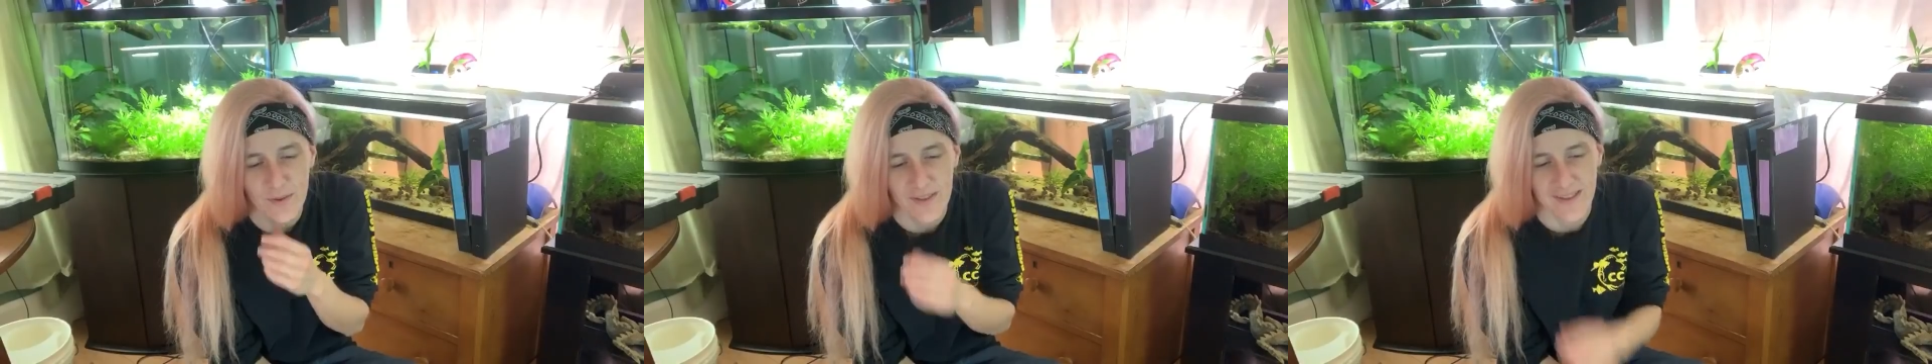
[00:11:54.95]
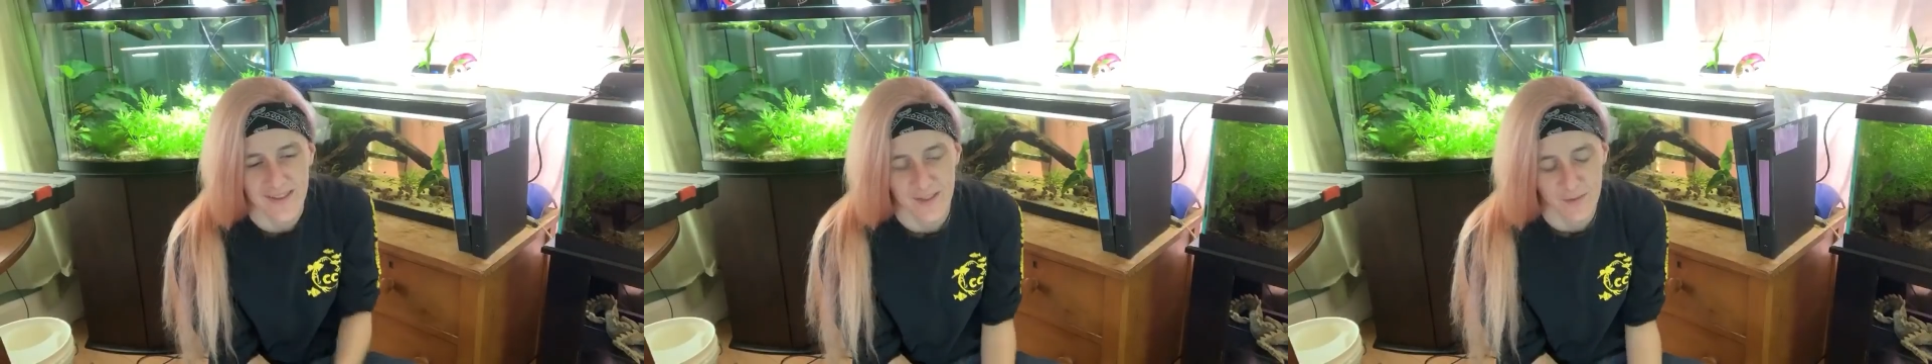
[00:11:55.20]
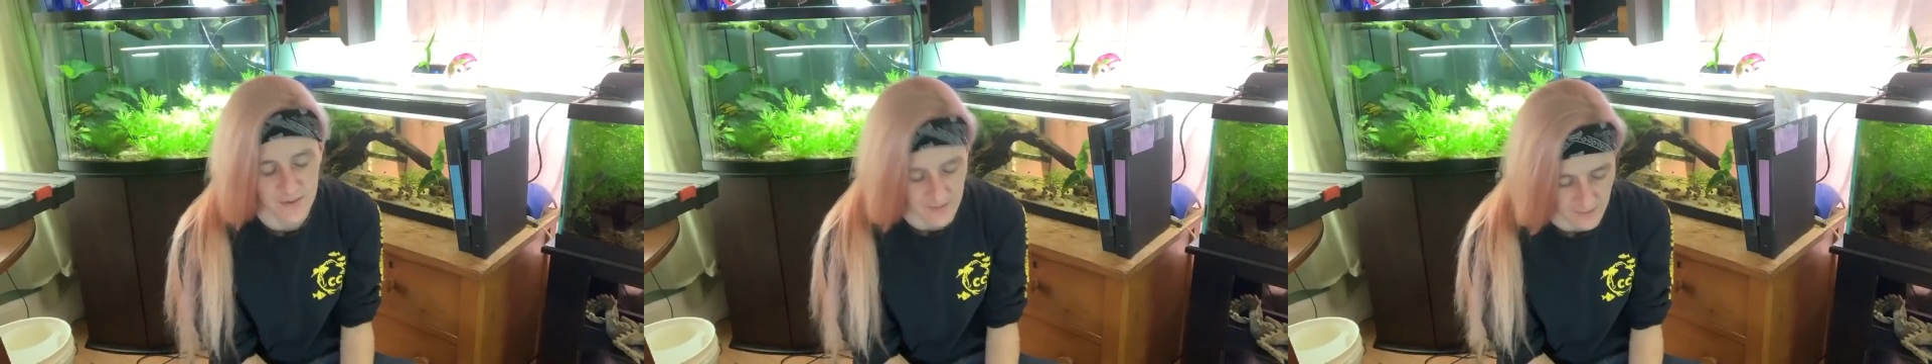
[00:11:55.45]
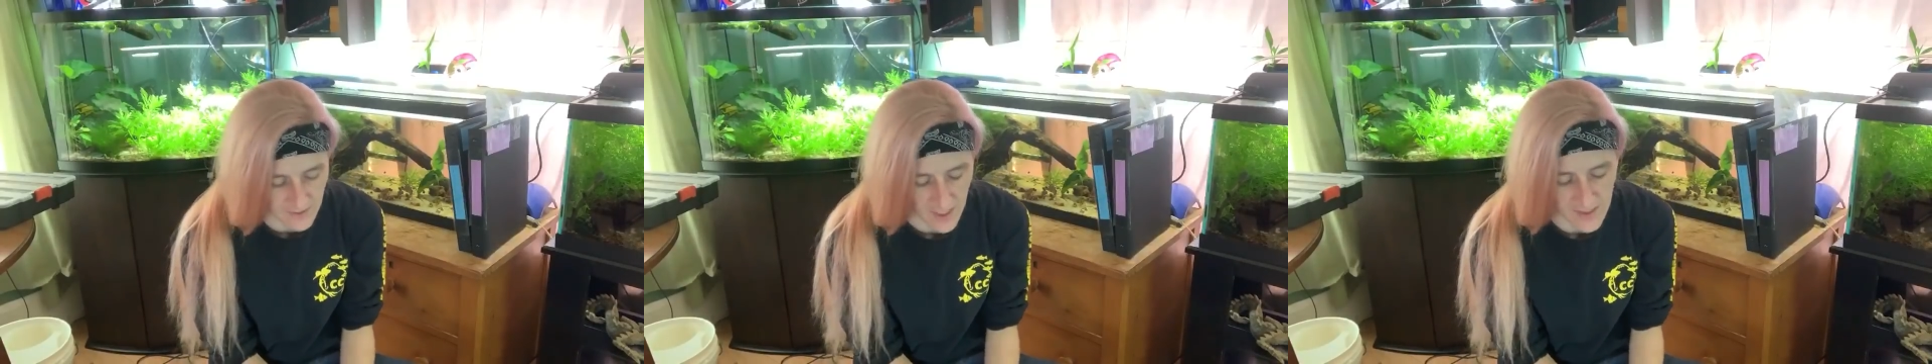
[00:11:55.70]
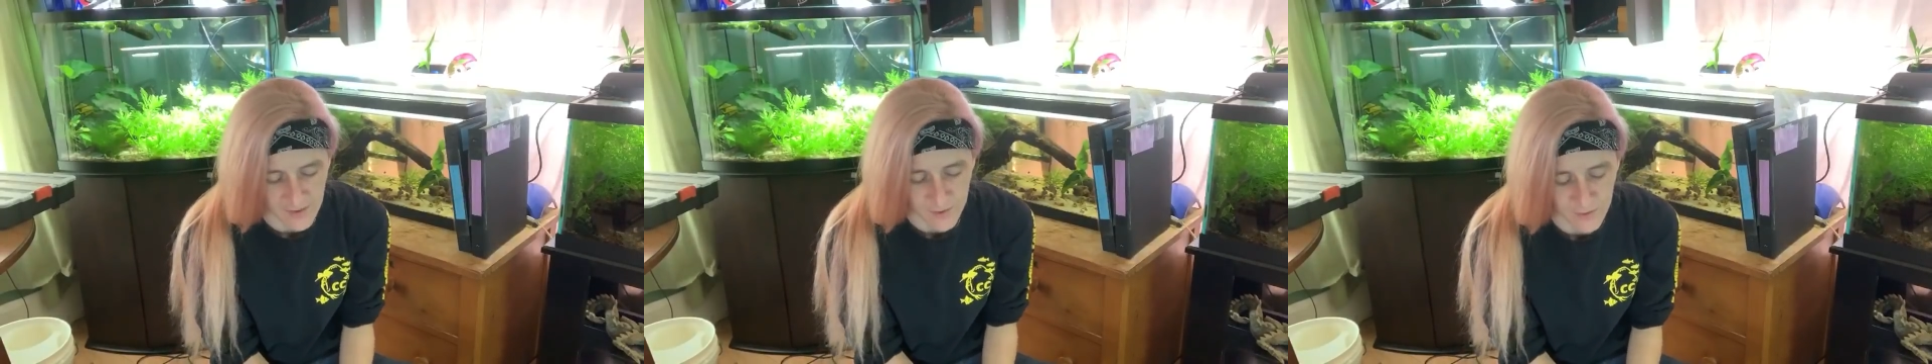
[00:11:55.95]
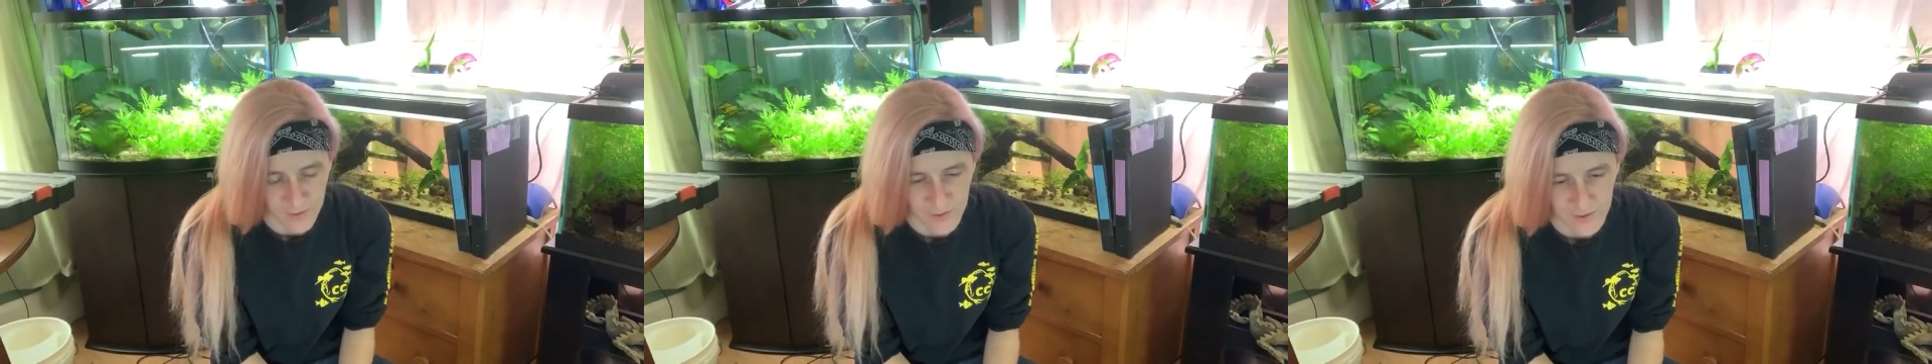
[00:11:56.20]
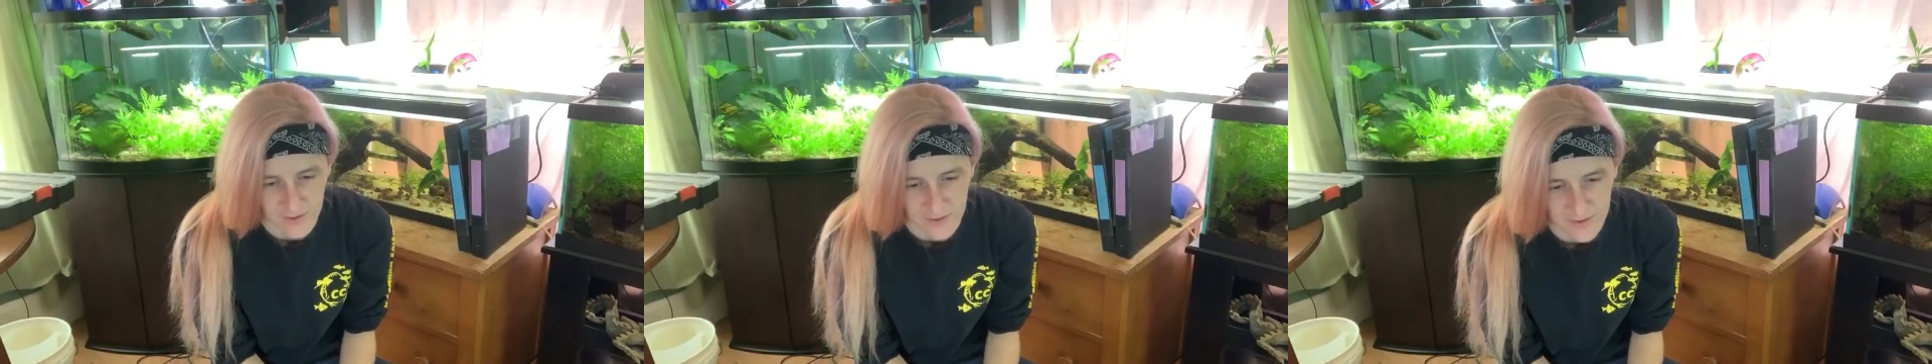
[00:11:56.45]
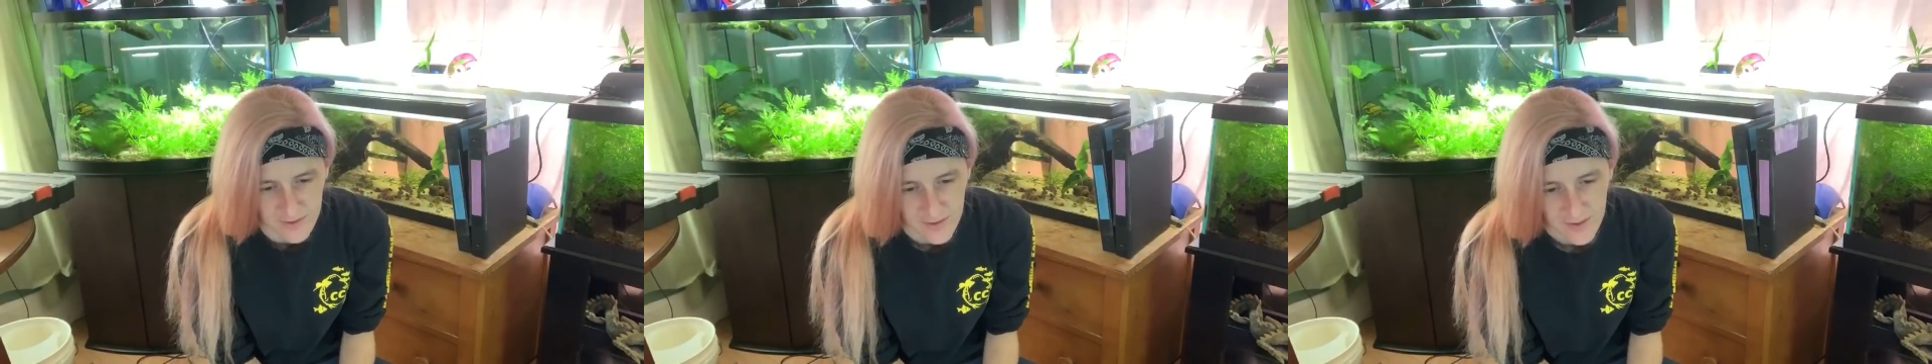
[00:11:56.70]
I think that was his high
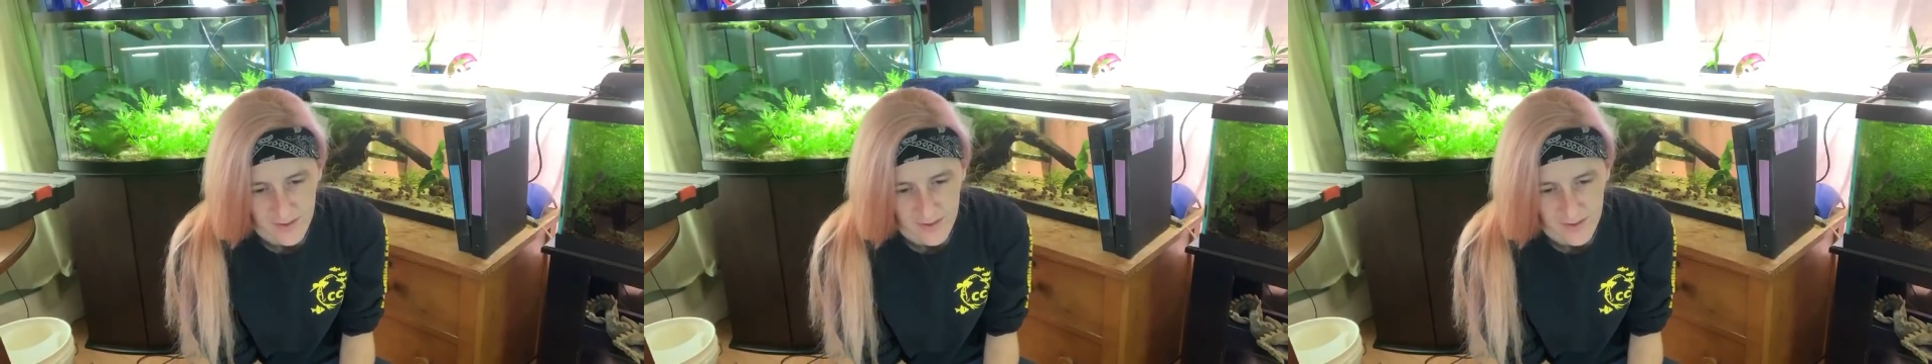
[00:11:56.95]
school's